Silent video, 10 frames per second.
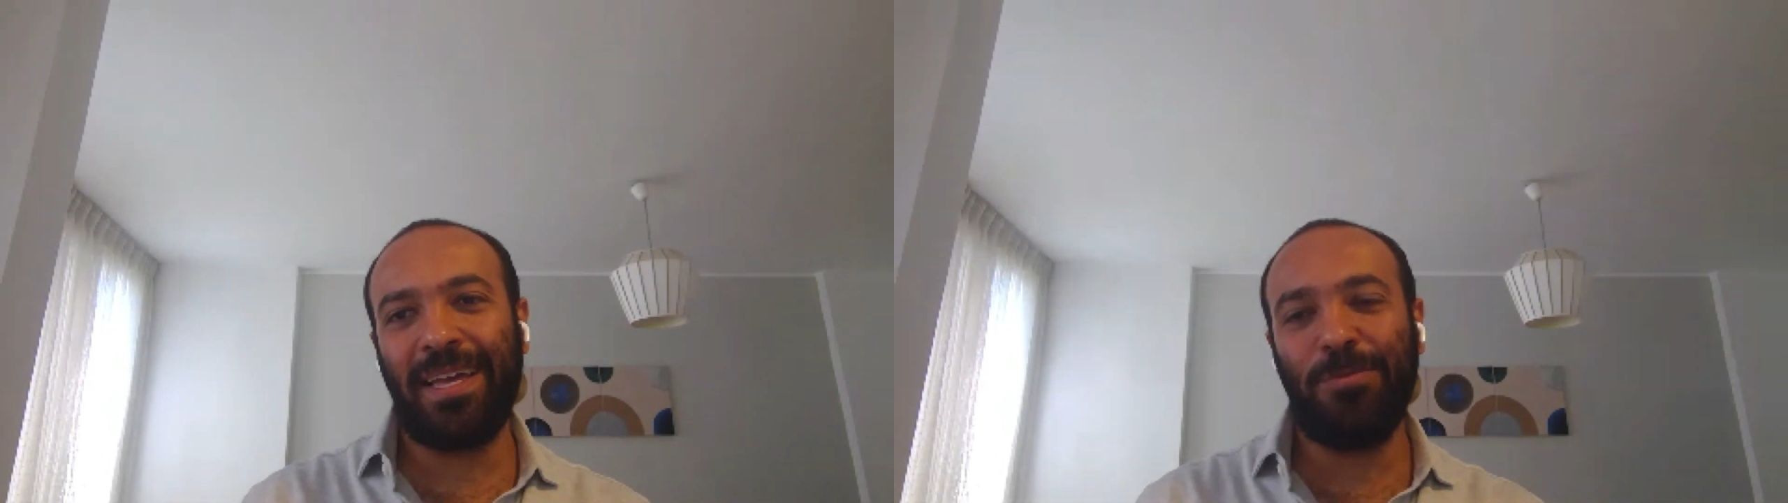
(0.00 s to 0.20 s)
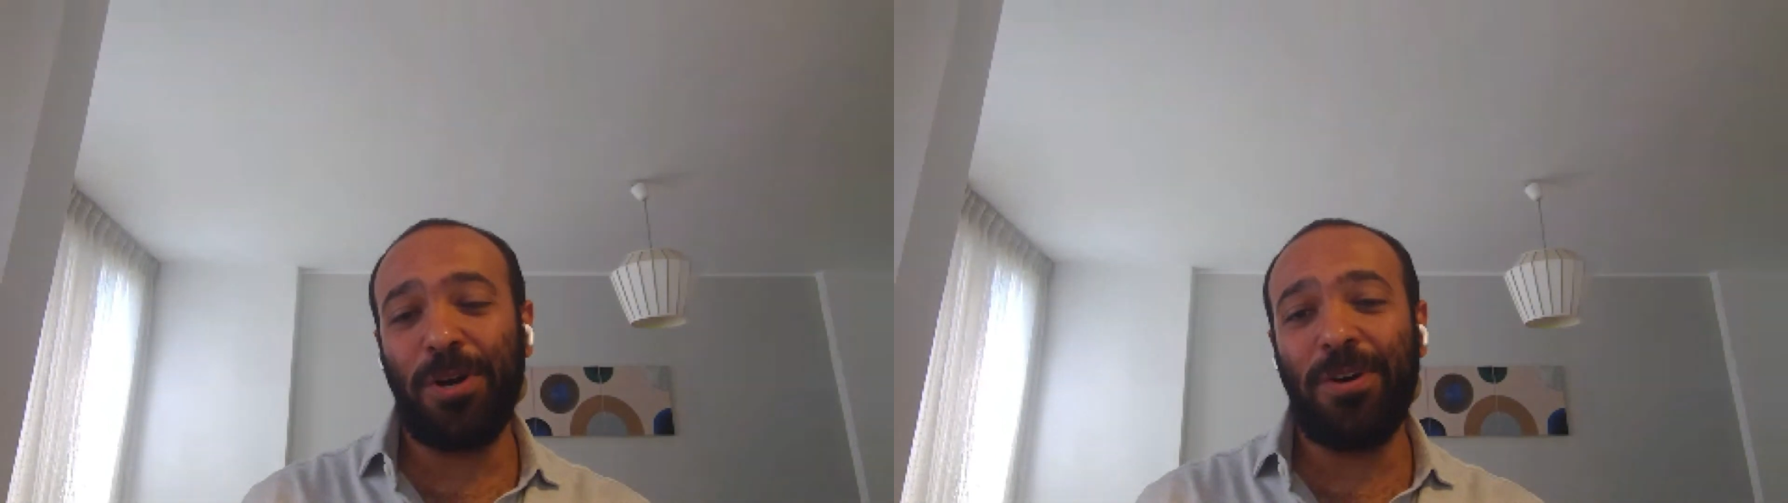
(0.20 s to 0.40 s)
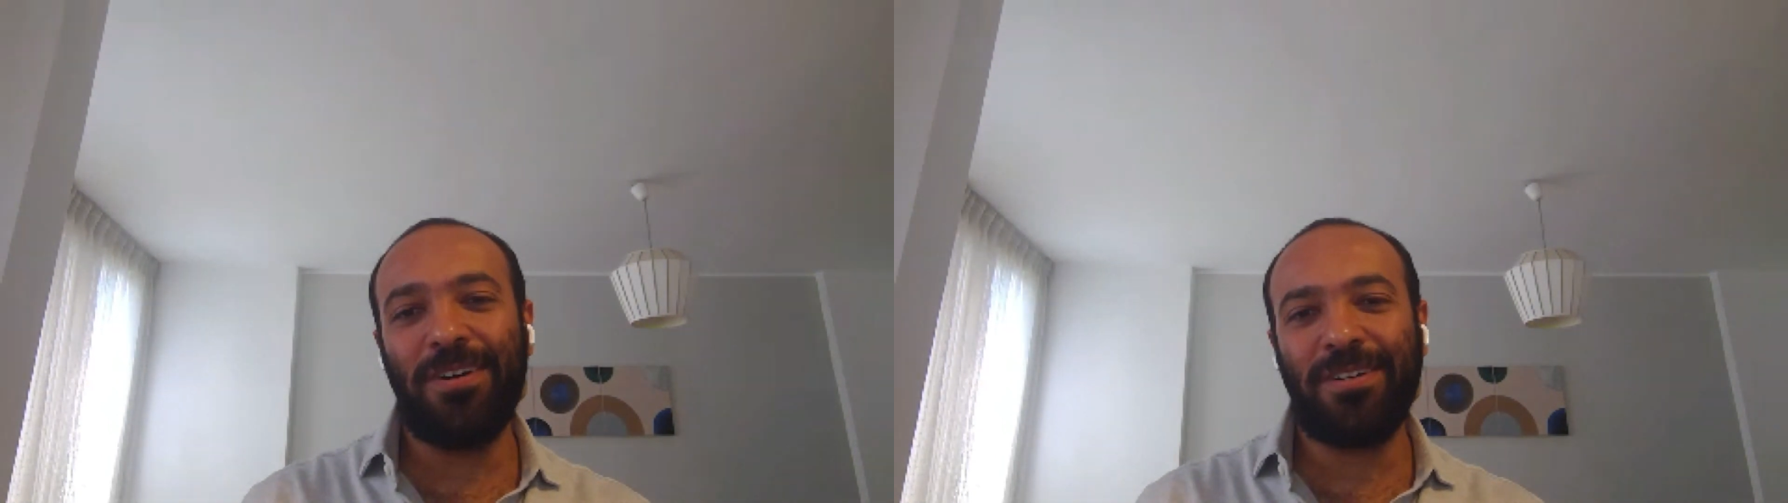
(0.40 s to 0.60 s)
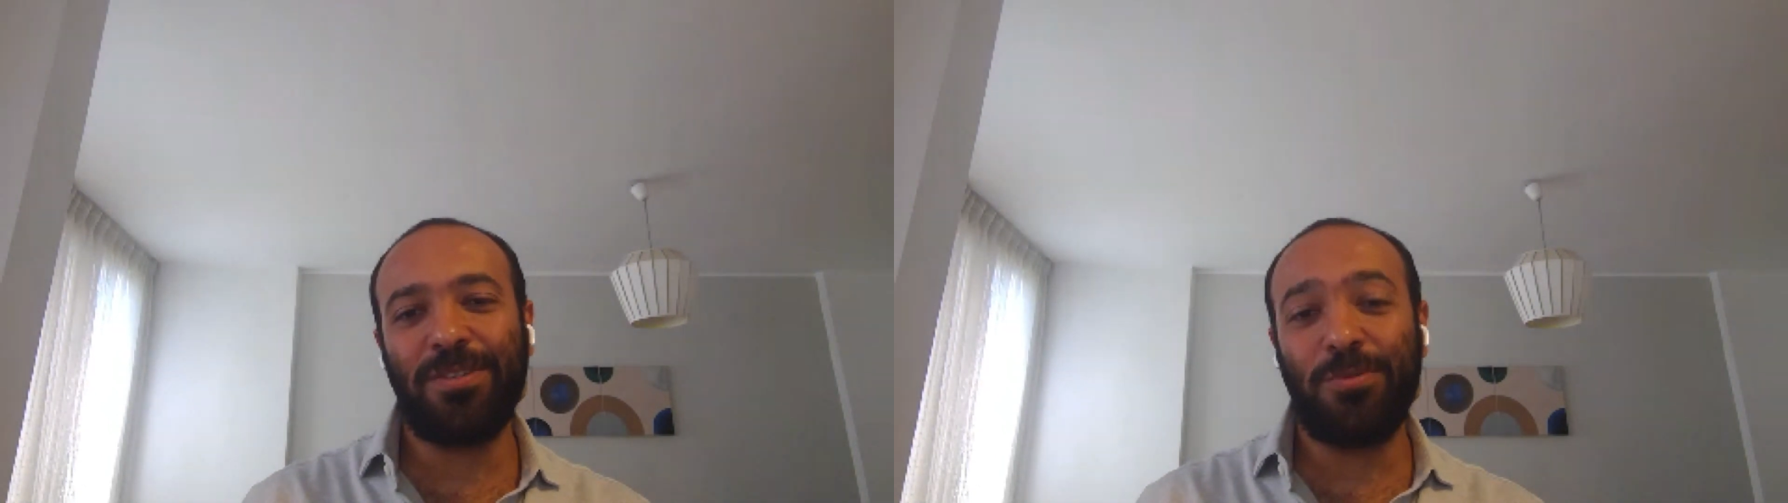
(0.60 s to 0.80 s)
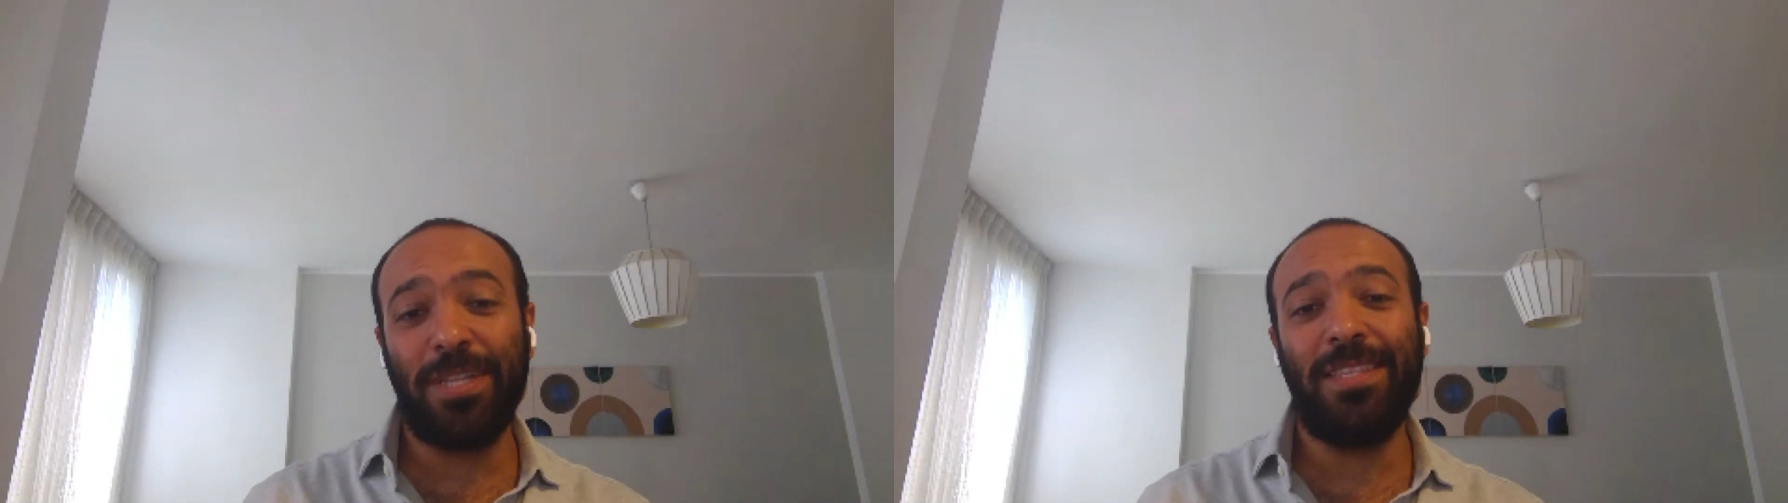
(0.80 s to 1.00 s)
and we are
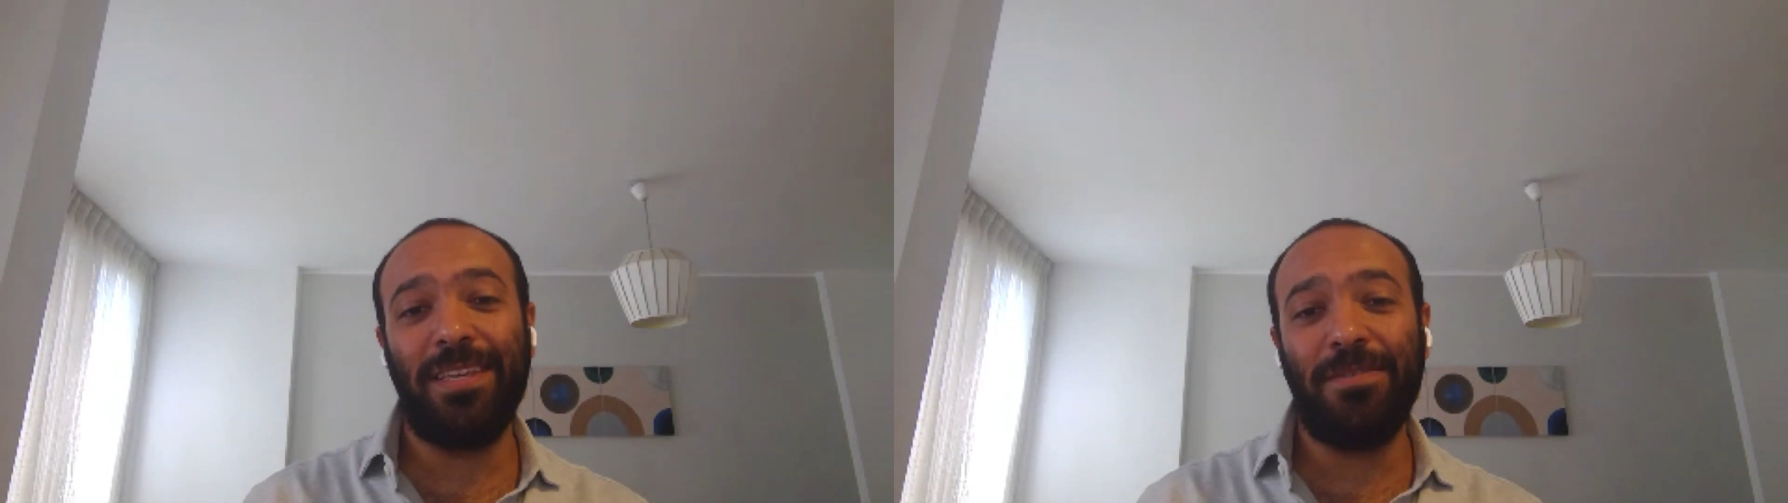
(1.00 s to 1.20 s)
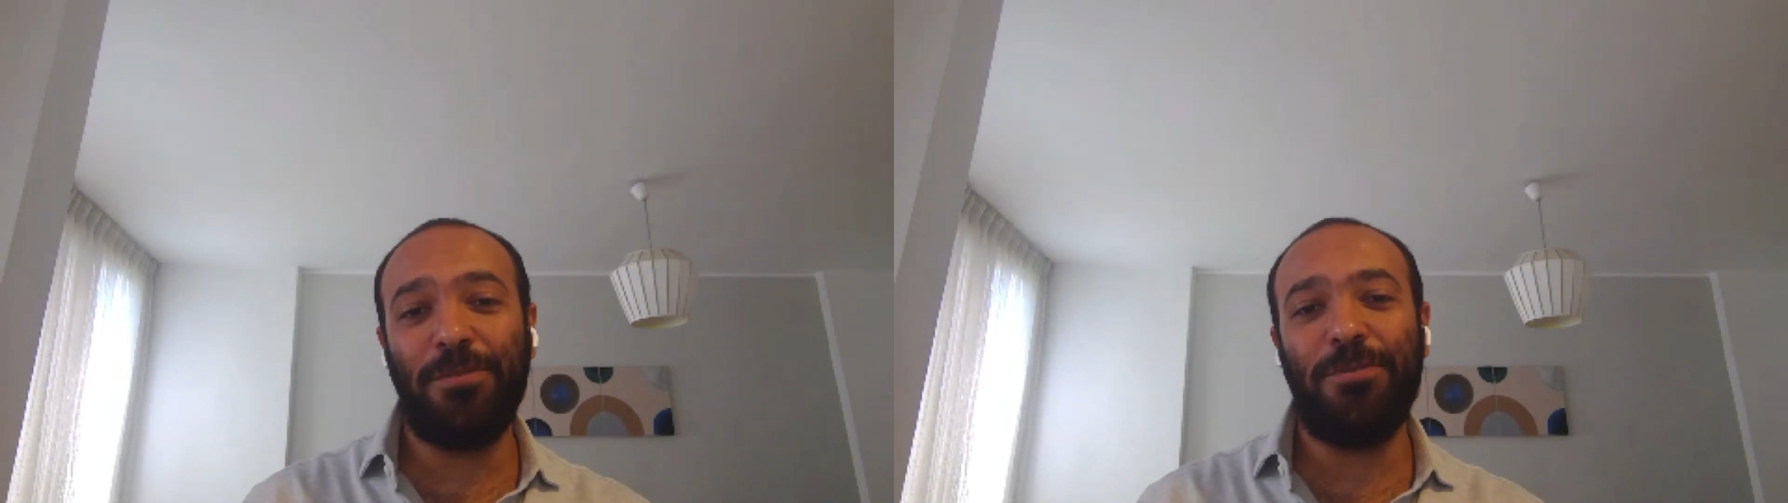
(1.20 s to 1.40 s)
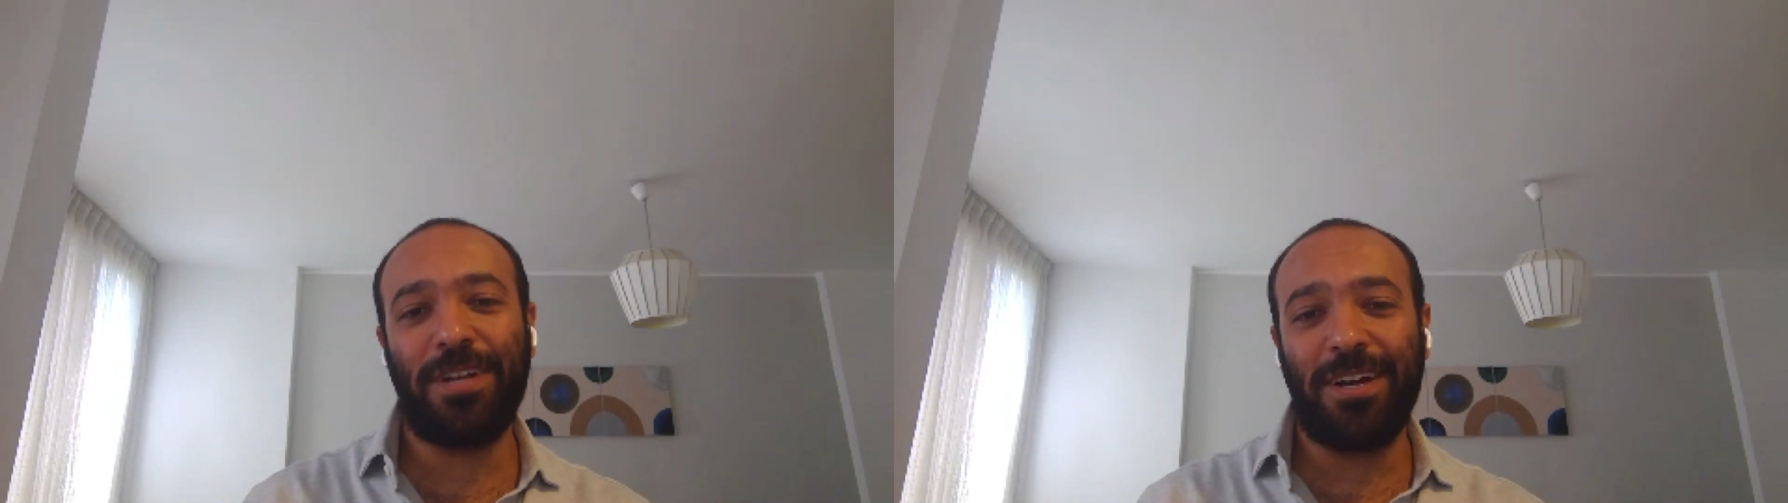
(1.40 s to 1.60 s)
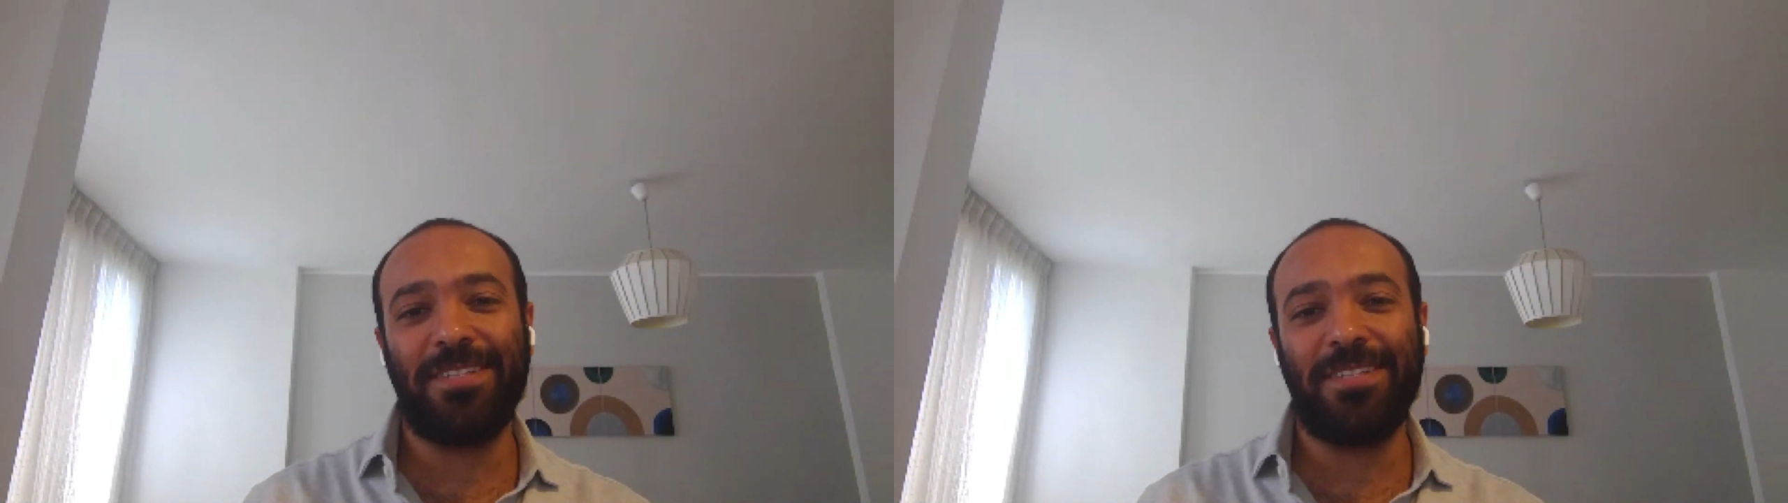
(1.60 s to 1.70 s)
24